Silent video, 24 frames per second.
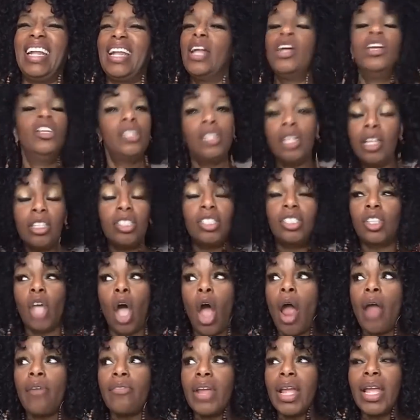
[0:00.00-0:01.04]
Look,
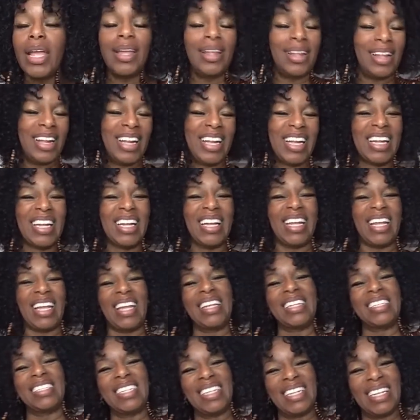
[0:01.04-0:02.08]
sorry.
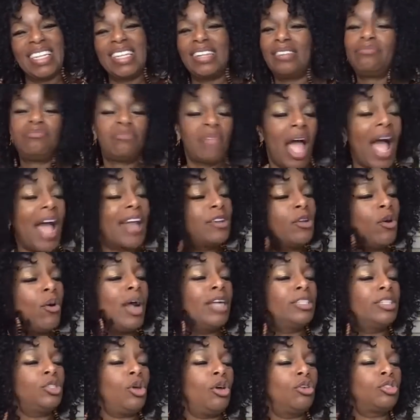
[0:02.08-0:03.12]
I know
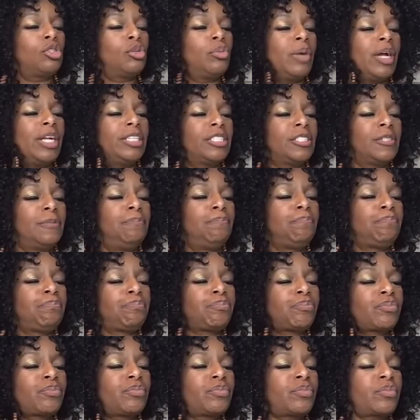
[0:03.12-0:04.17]
I talk too much.
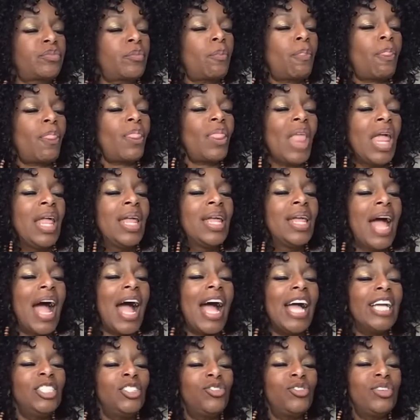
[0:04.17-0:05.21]

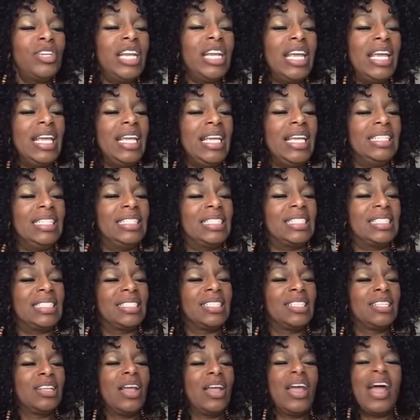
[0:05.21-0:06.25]
Hi, Trinise.
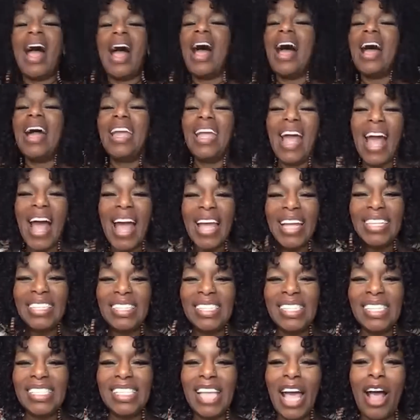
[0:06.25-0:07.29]
Hi,
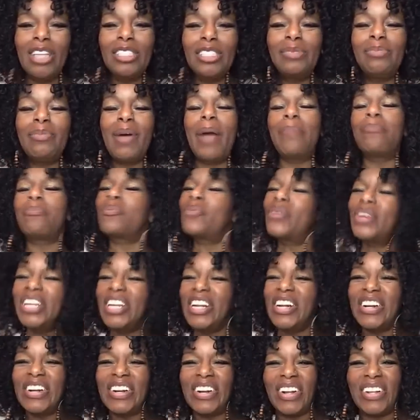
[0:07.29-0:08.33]
Isis. How's my pretty
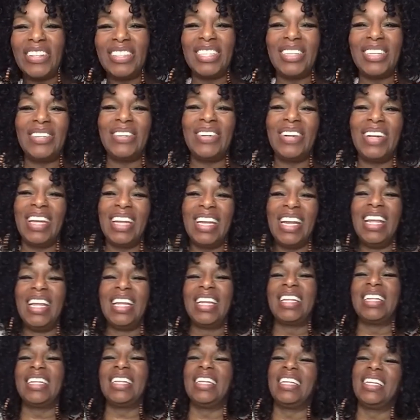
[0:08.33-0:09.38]
girl
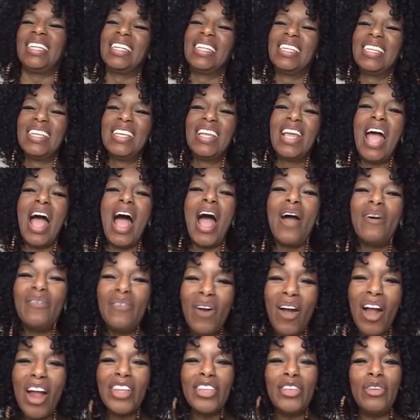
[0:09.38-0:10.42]
doing? How
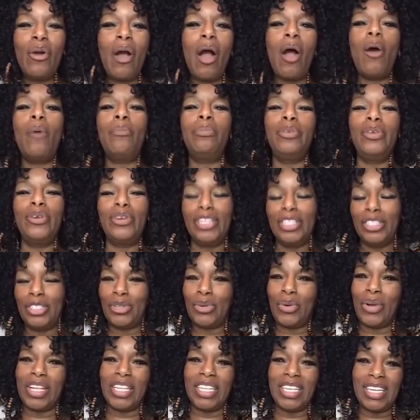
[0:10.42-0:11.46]
are you? I hope you're
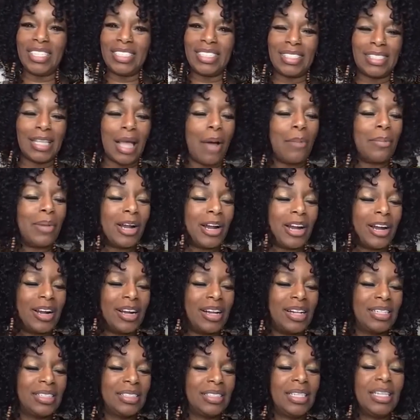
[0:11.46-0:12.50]
enjoying your
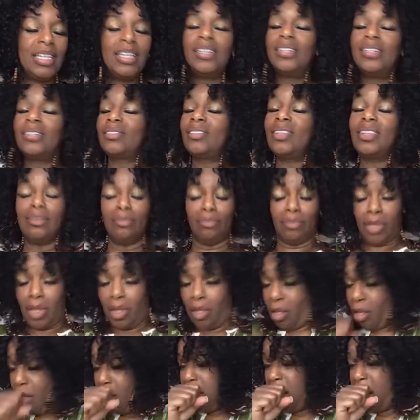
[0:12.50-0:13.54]
summer.
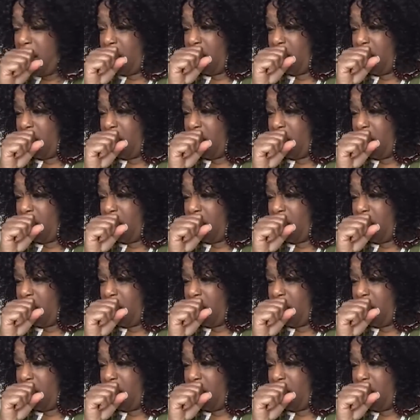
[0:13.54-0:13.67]
I